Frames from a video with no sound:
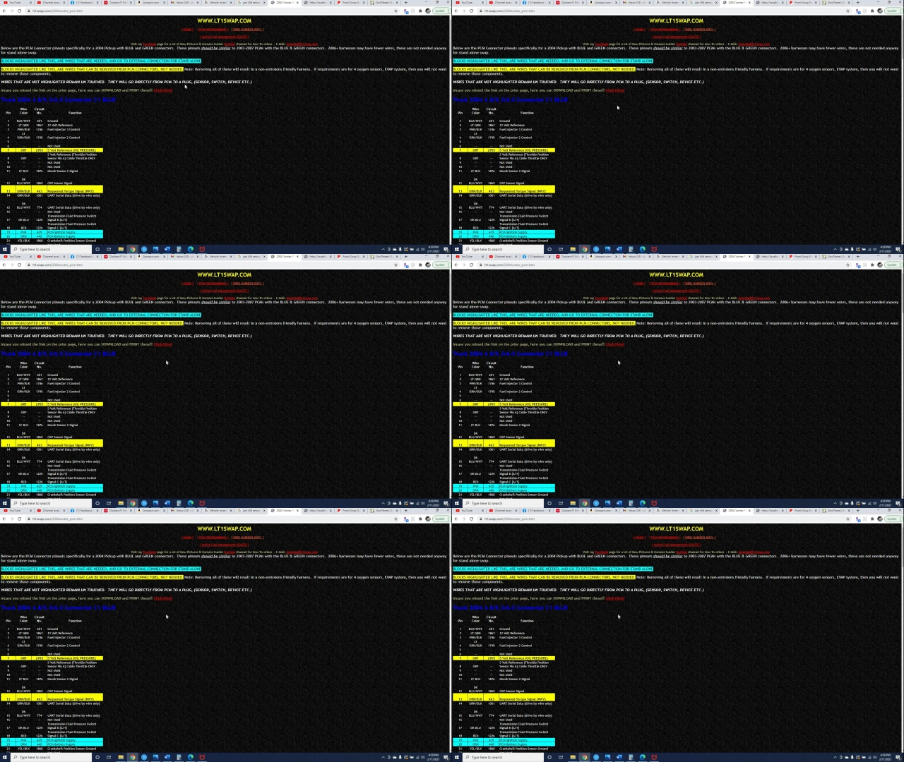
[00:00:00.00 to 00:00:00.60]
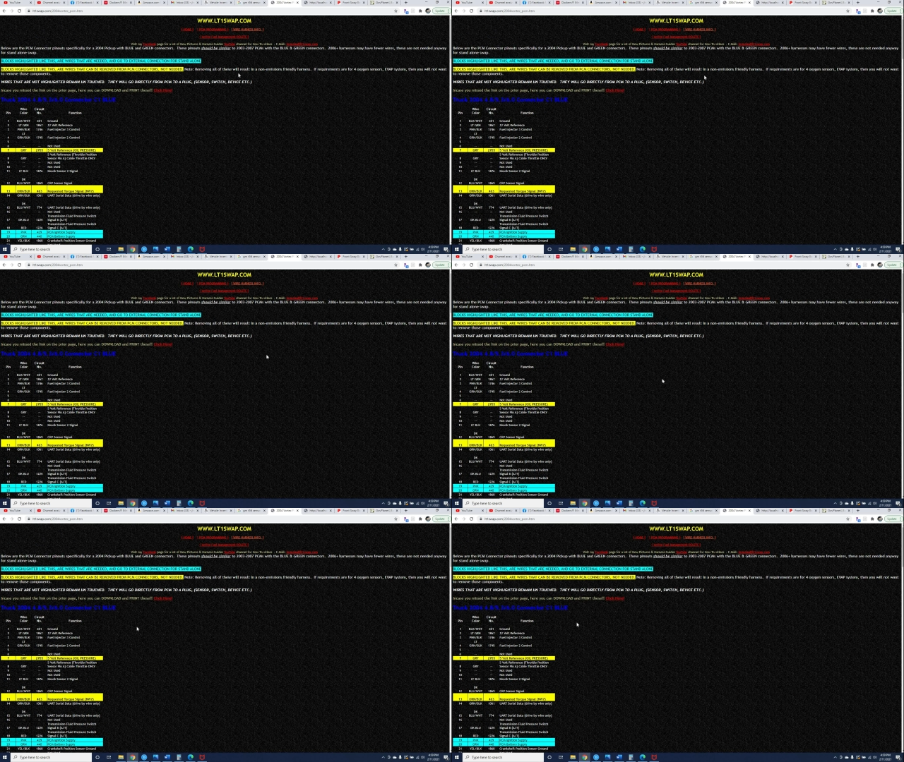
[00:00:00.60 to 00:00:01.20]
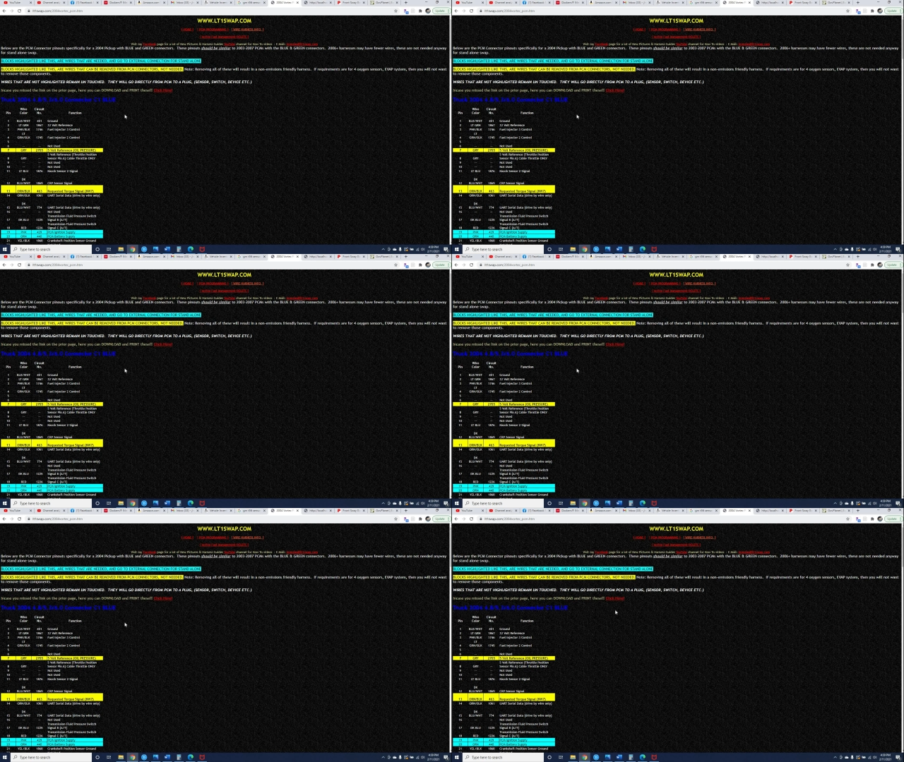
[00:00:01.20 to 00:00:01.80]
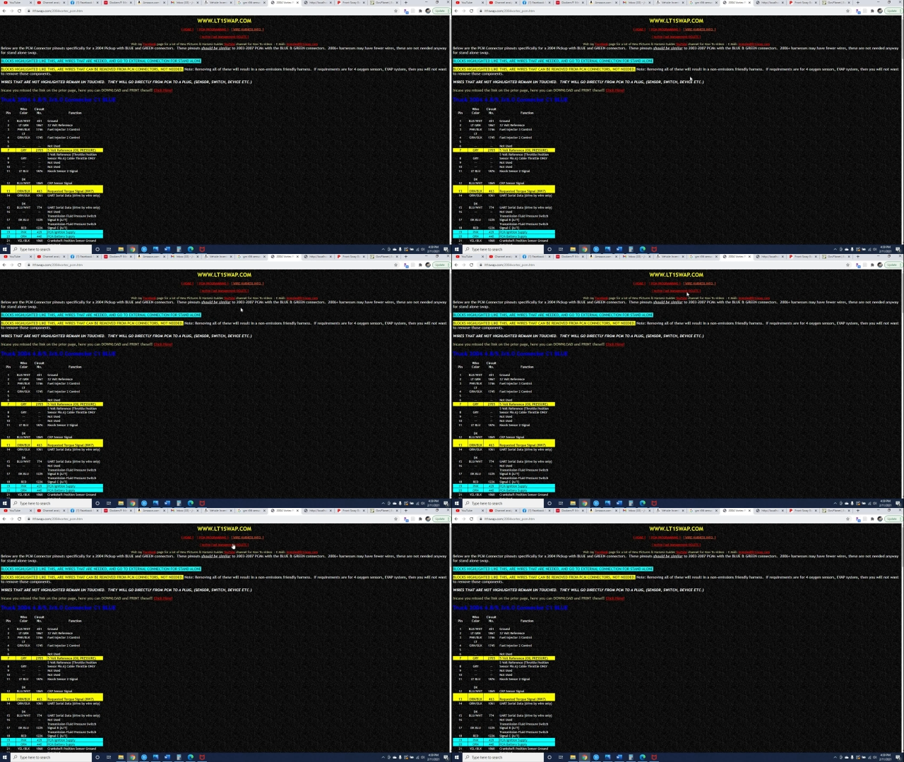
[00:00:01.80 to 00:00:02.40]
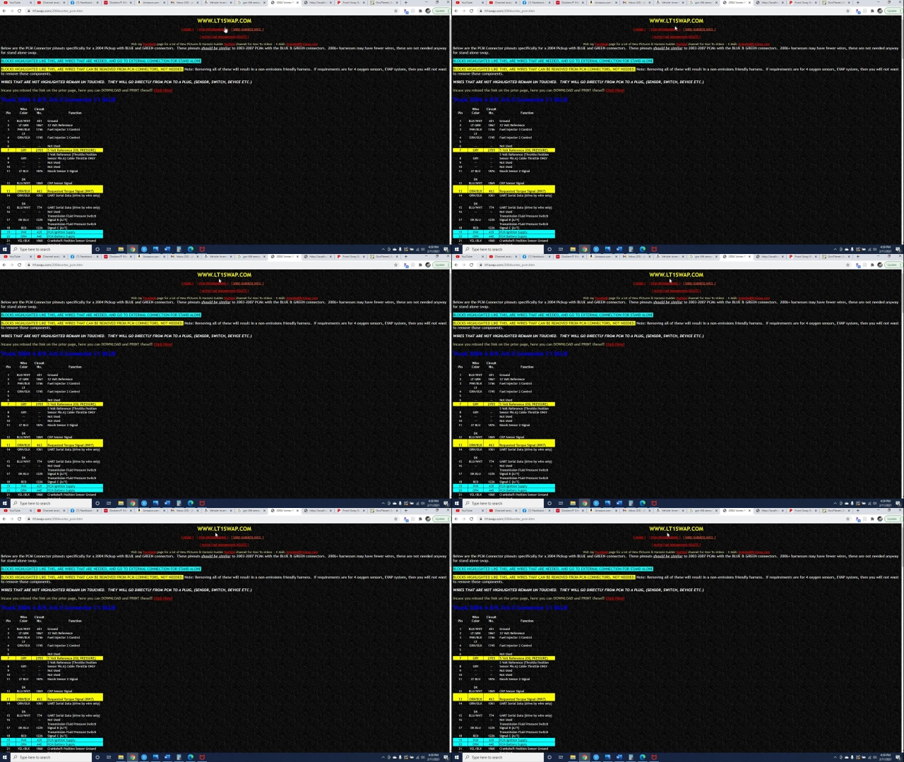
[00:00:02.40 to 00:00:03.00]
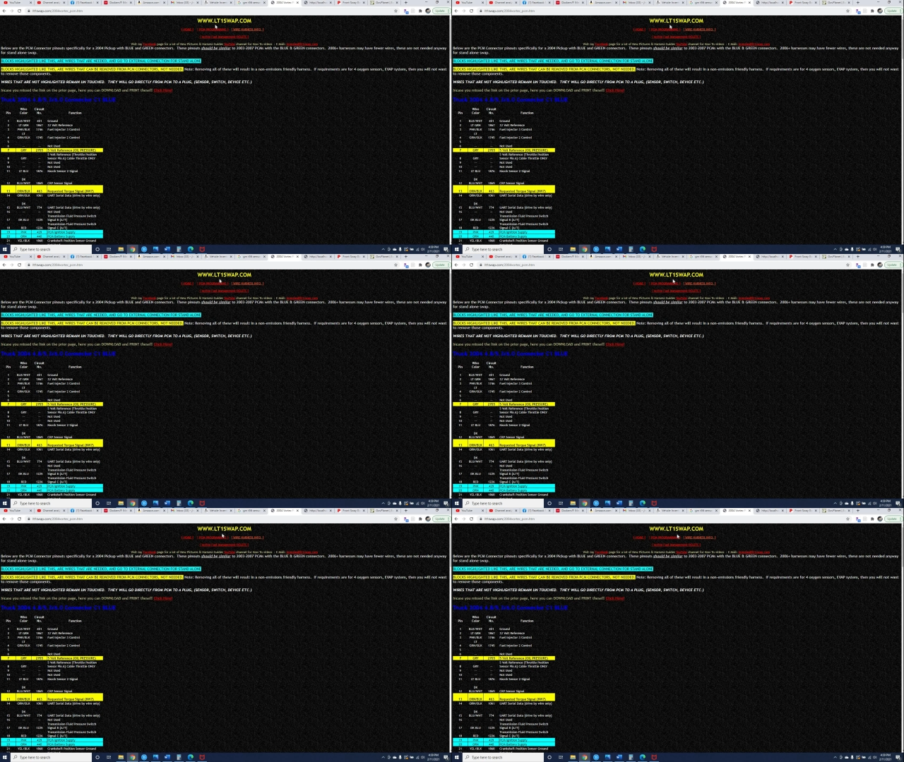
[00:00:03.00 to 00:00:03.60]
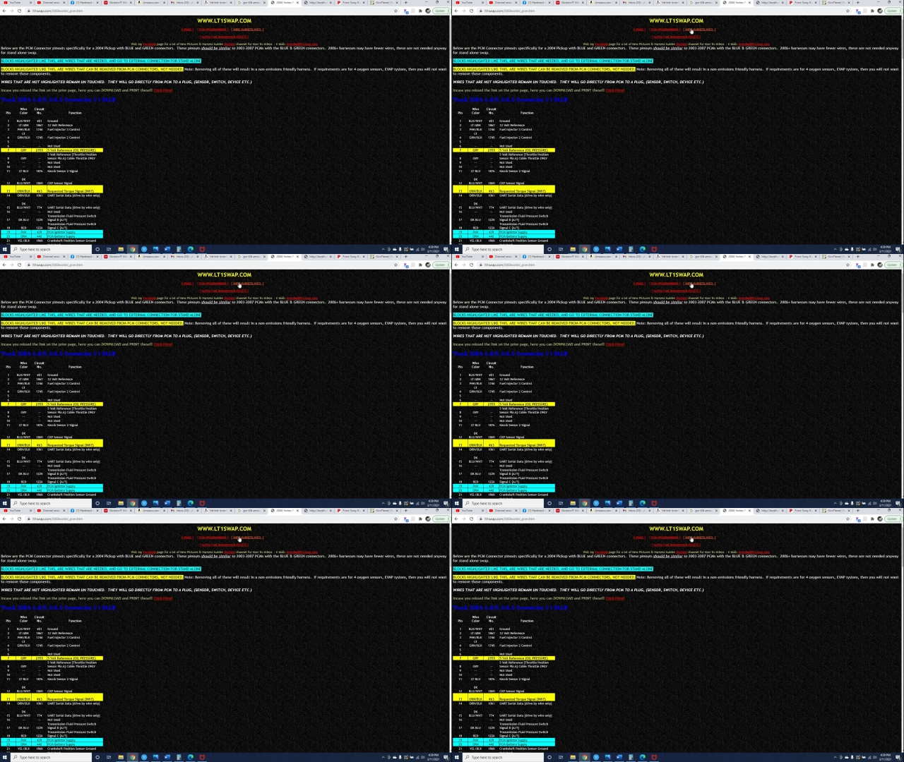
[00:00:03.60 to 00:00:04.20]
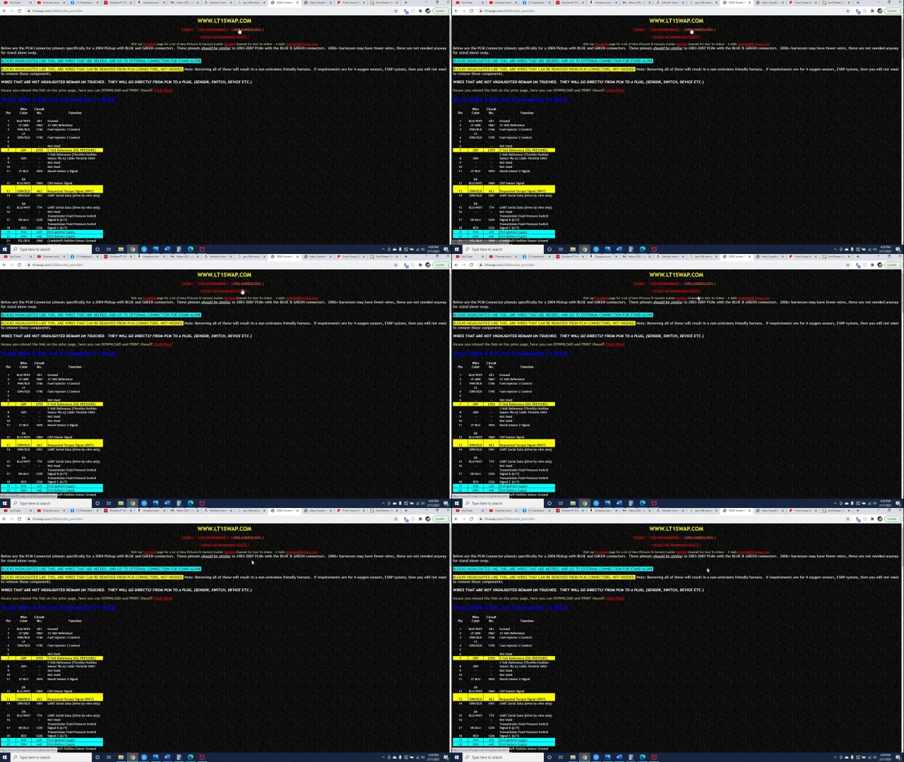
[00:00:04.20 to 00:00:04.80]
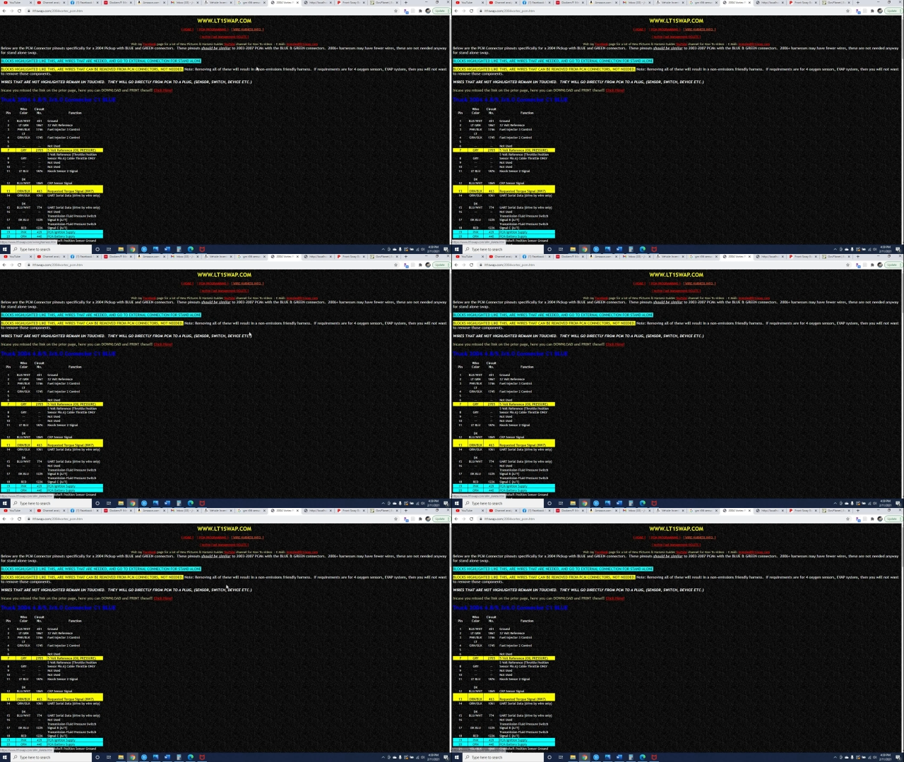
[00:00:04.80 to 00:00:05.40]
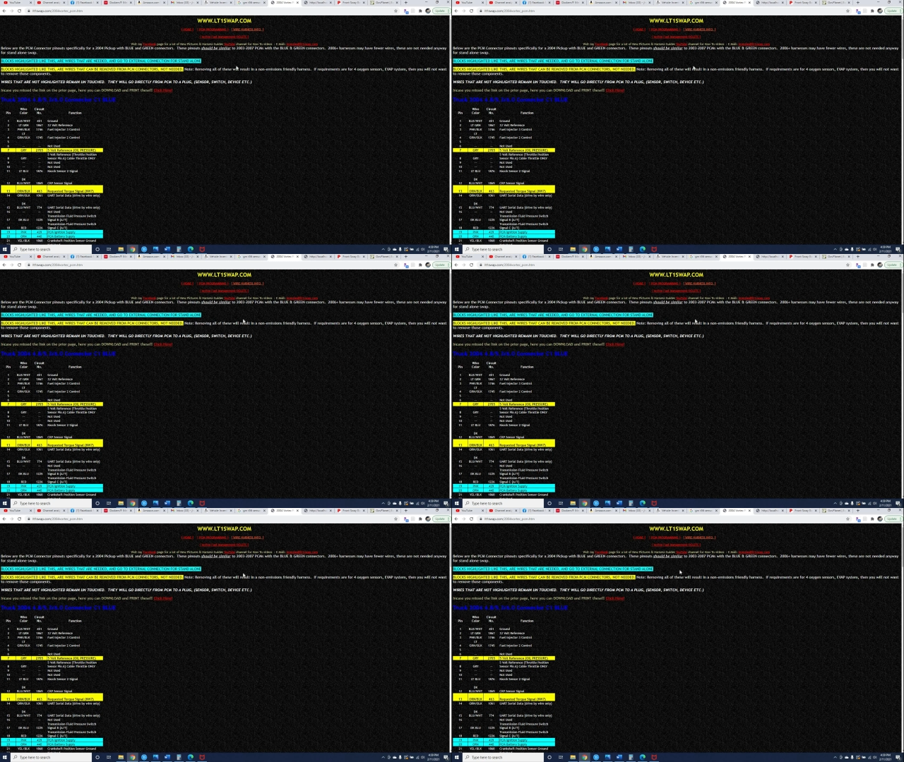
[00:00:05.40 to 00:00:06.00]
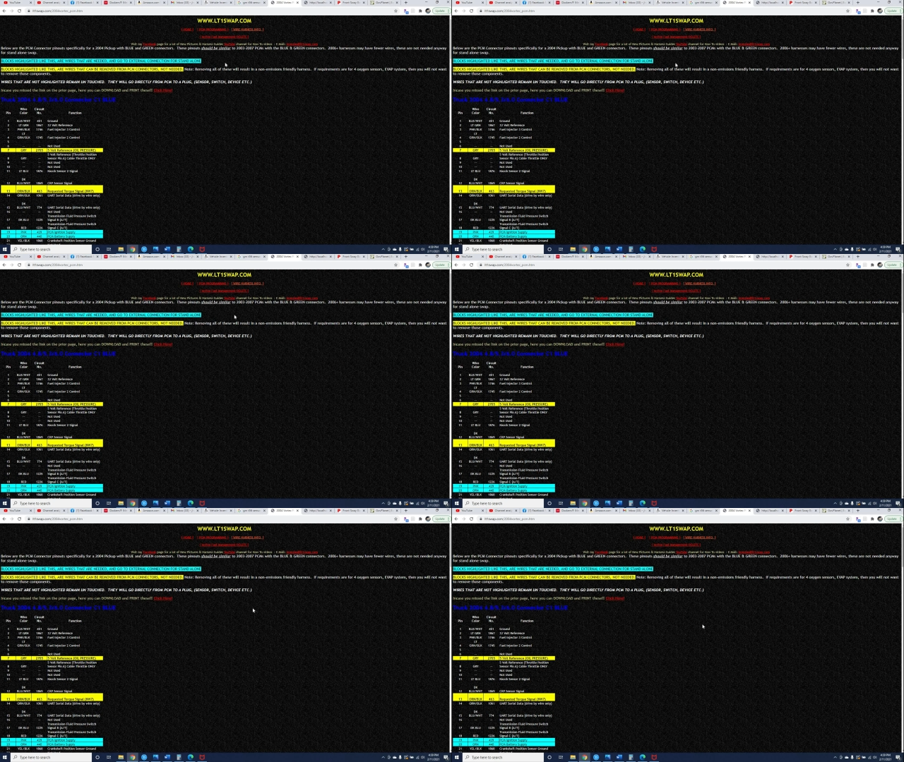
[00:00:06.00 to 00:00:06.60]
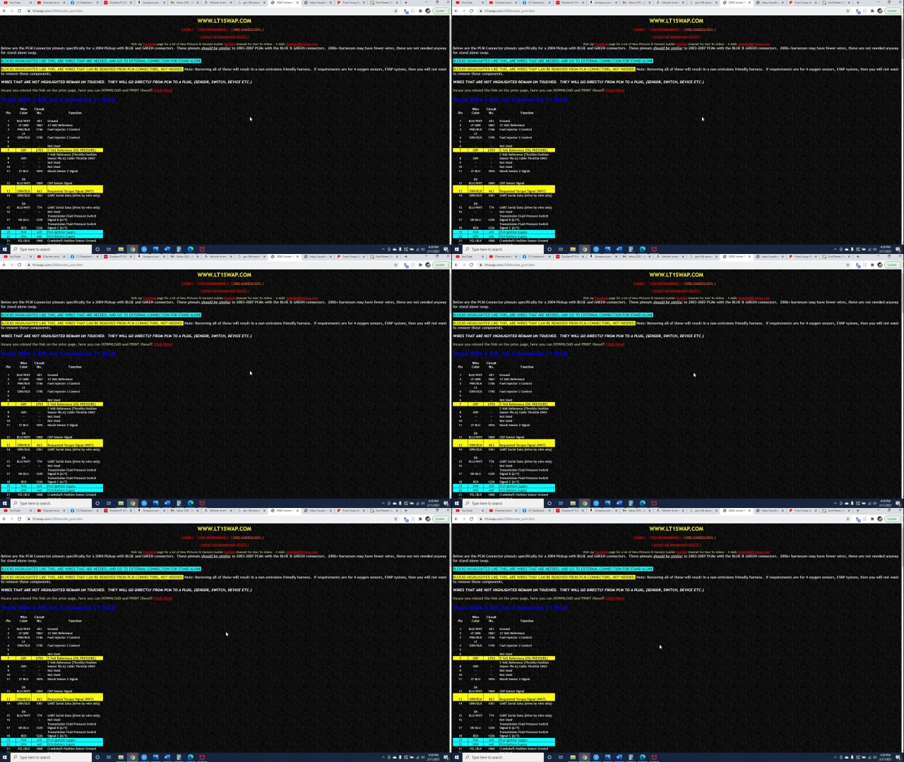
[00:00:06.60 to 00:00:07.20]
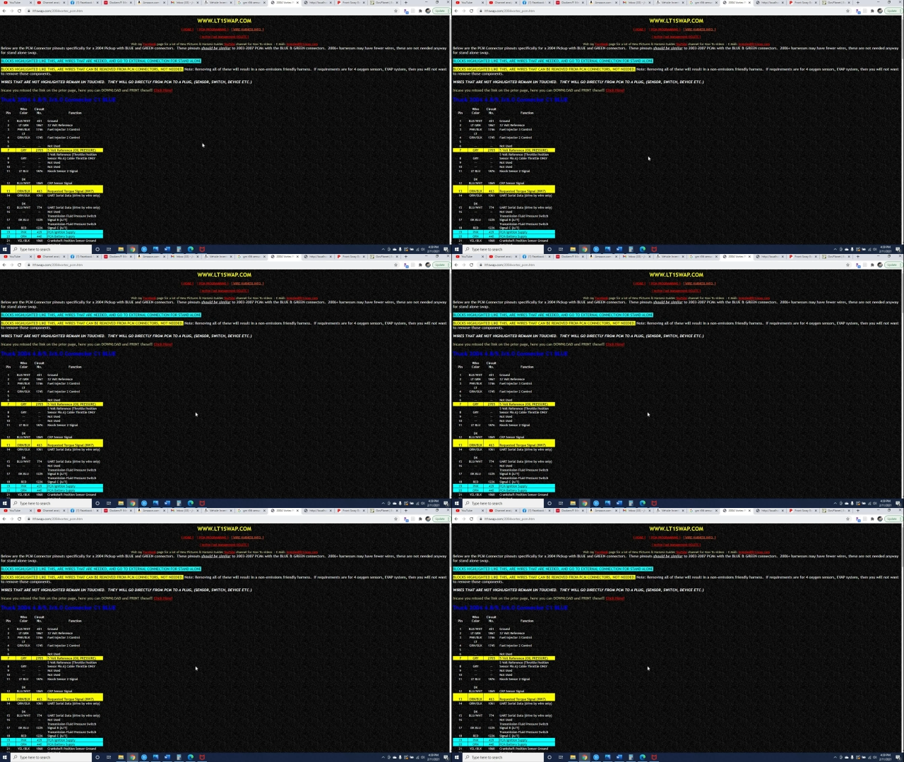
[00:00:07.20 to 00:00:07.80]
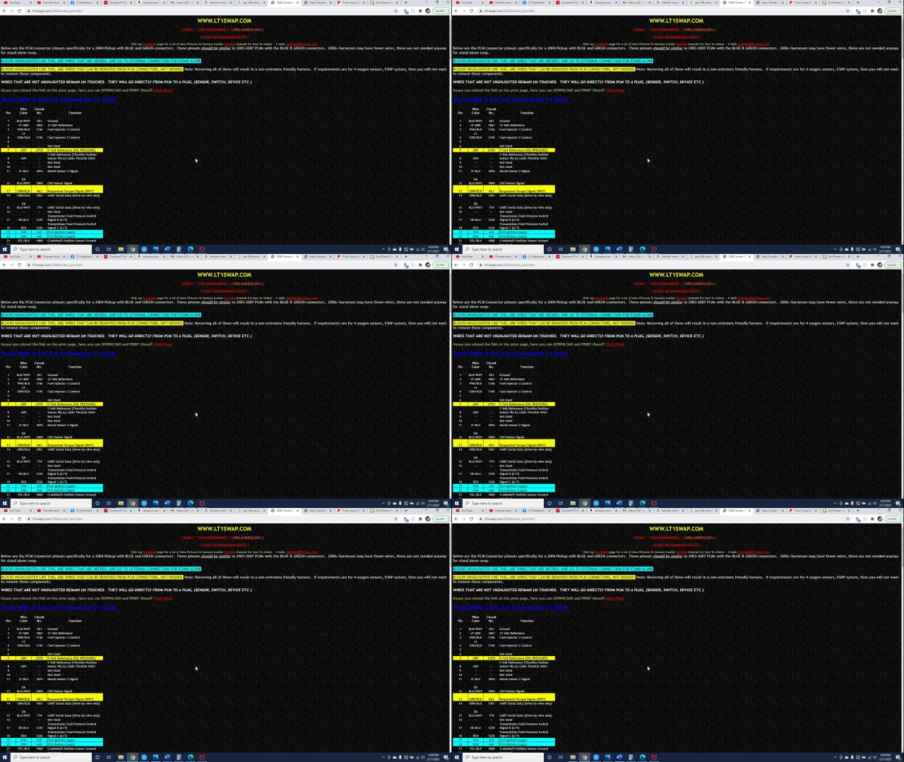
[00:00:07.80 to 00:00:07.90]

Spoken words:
(no speaker visible)